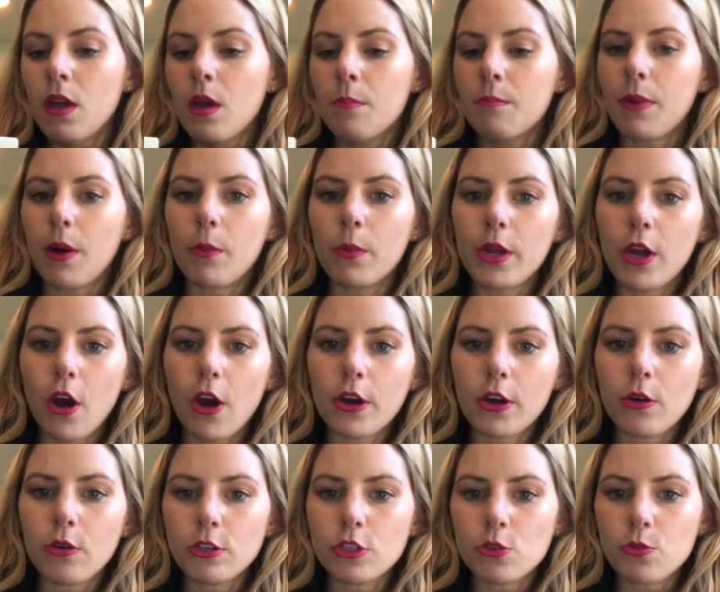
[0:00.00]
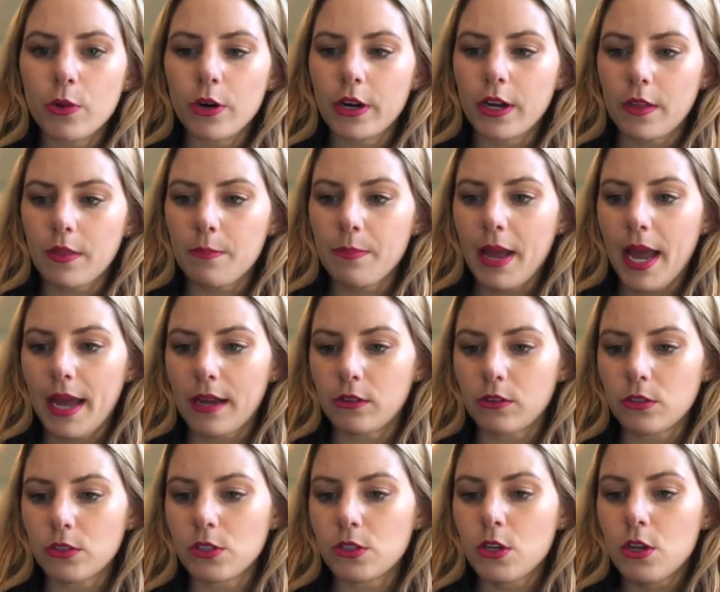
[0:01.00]
But we are going to work on the
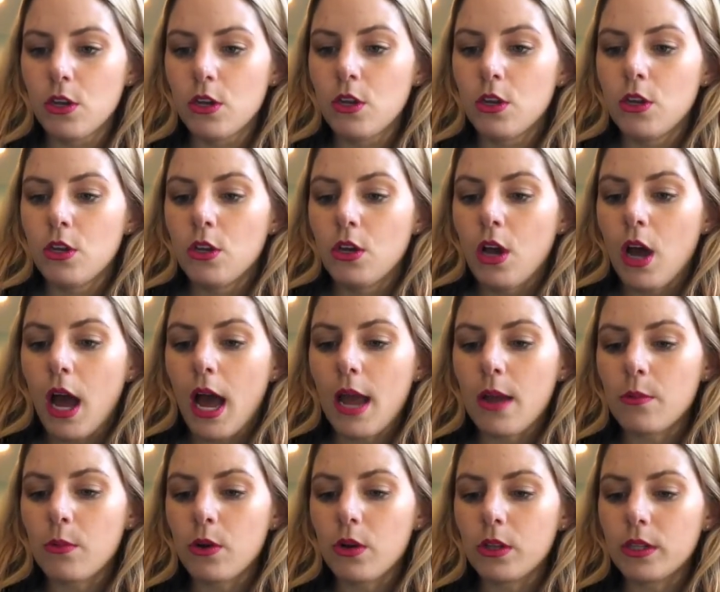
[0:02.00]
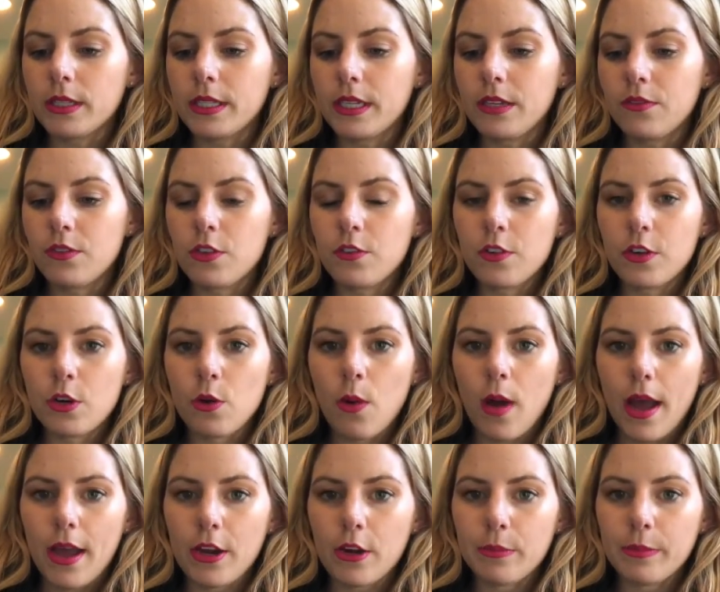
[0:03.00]
panels. I will leave the
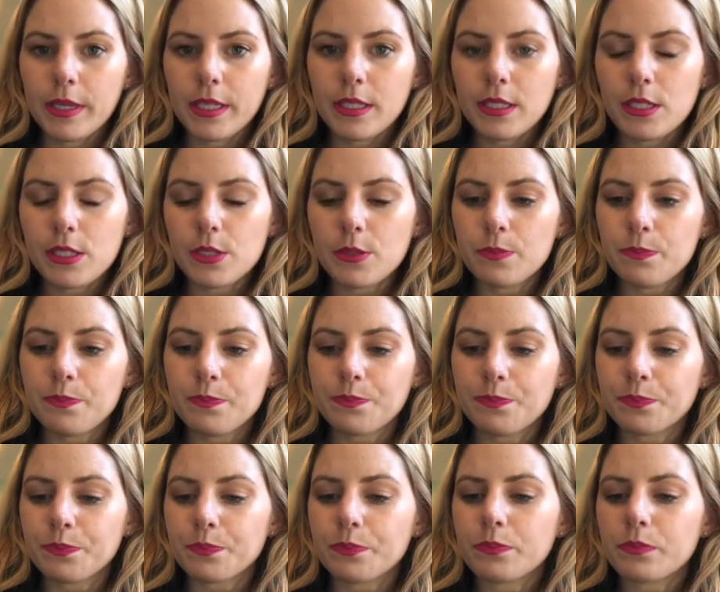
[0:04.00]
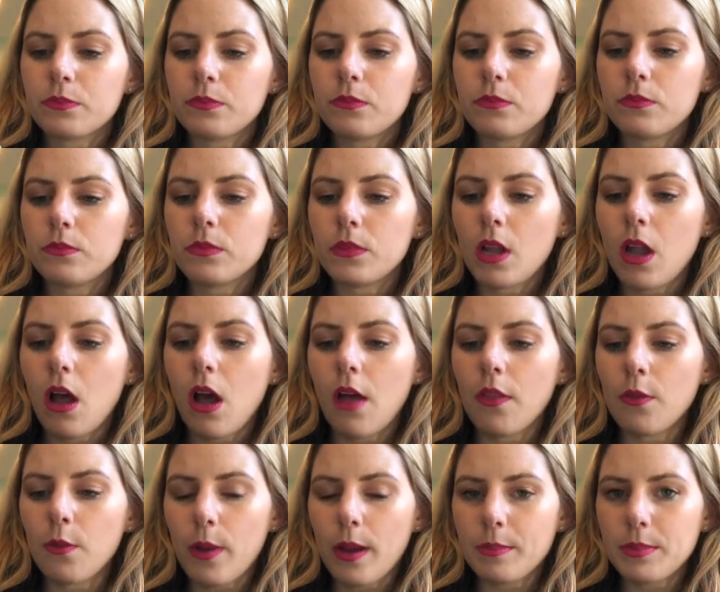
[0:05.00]
requirements on
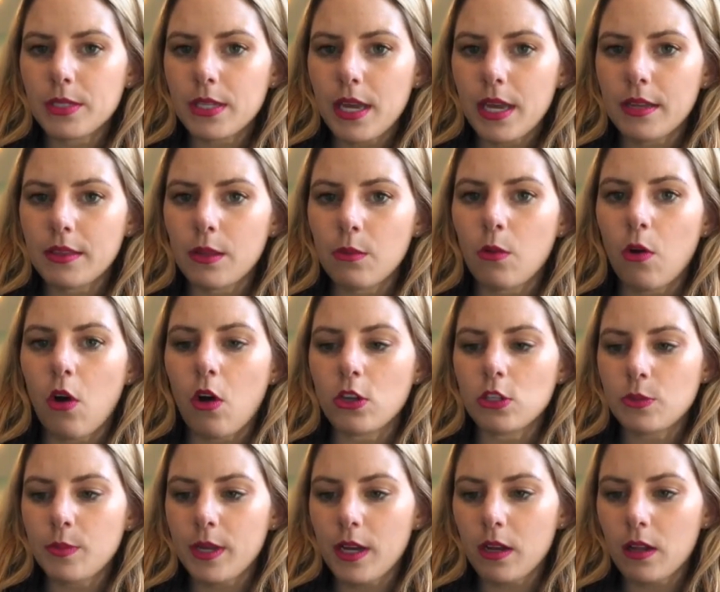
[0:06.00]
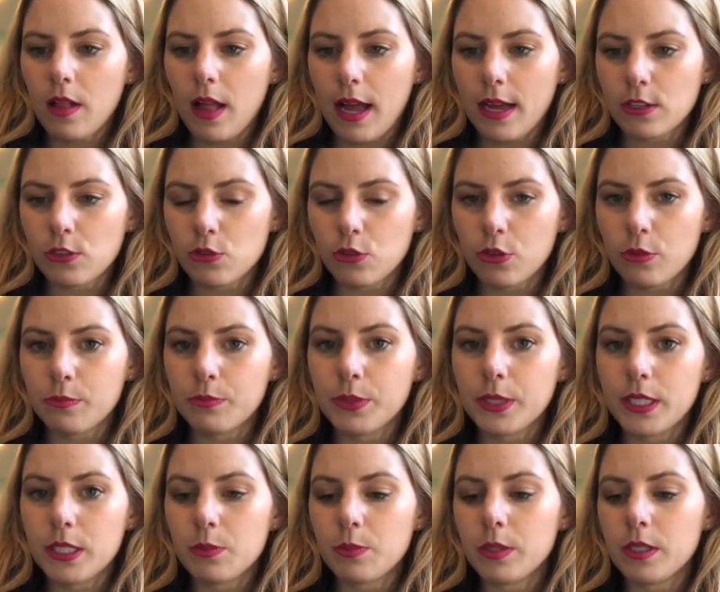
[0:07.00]
the website. They will also be on Classroom.
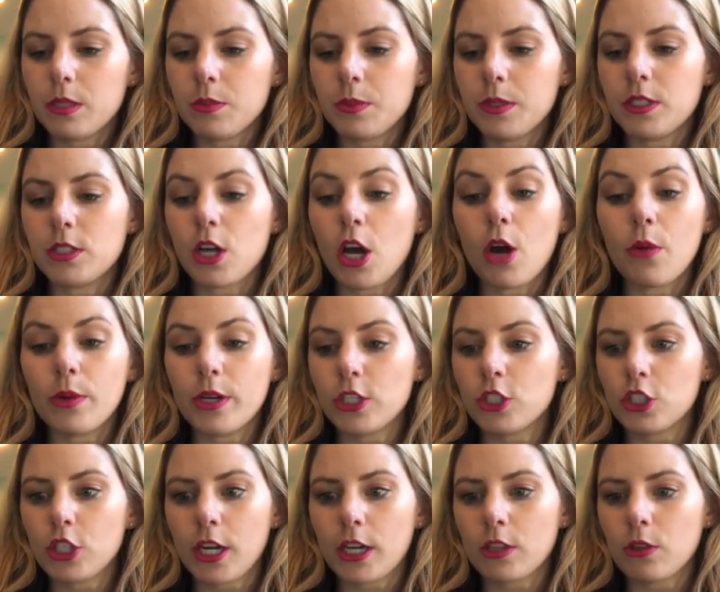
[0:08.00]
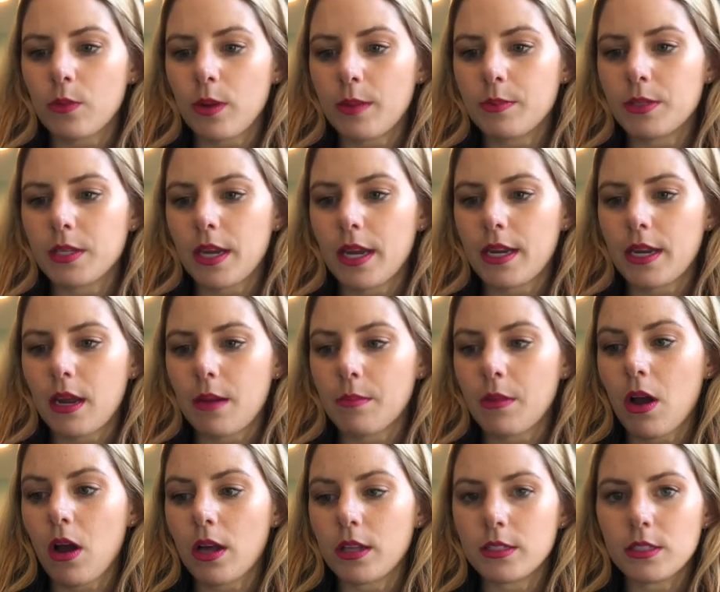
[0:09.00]
Please, please, please always check the website. I'm
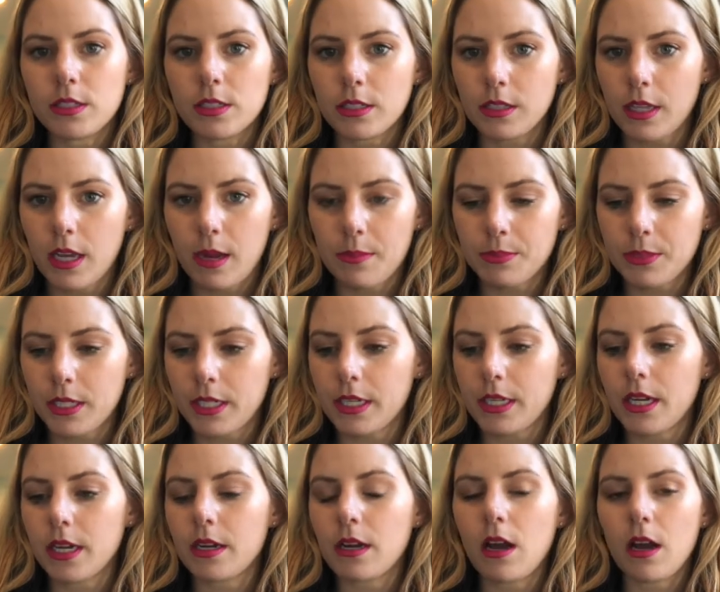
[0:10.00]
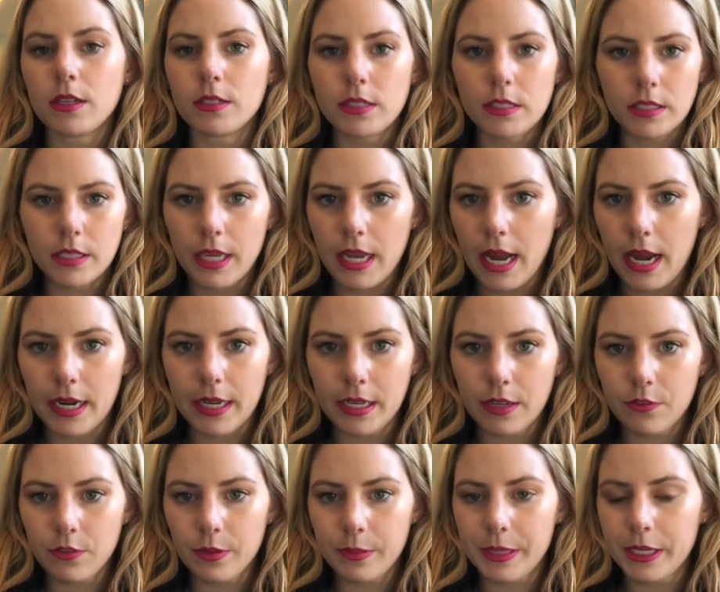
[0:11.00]
constantly updating it, constantly adding
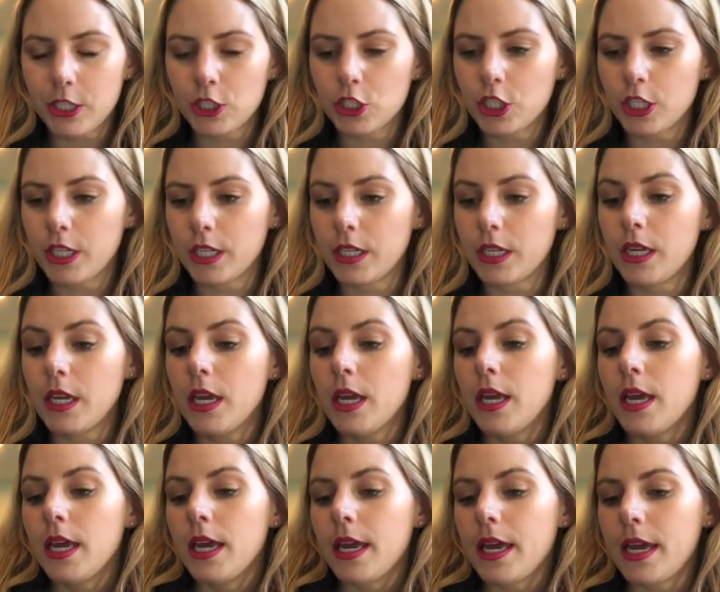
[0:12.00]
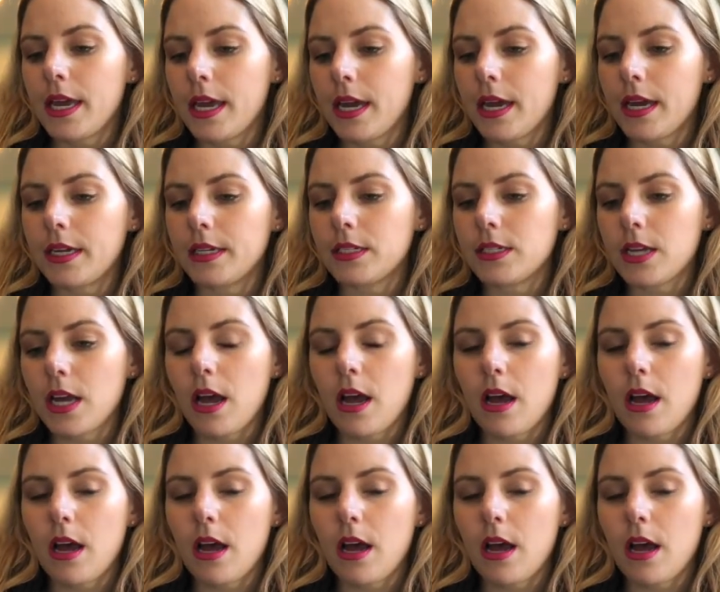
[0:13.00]
information, and